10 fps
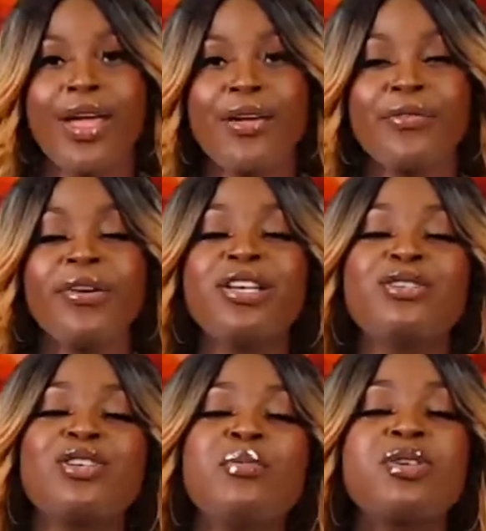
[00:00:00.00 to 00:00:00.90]
Thank you
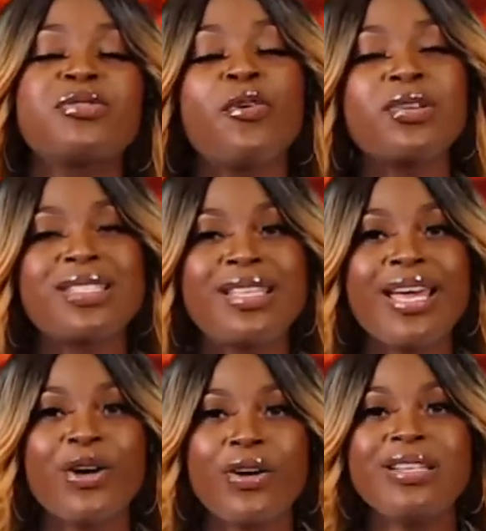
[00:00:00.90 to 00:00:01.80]
so much for
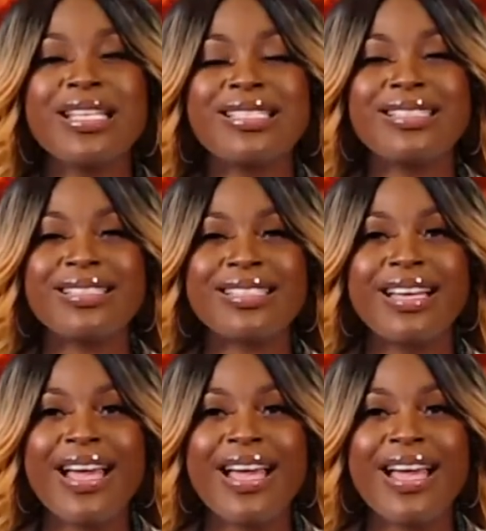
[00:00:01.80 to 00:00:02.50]
staying connected.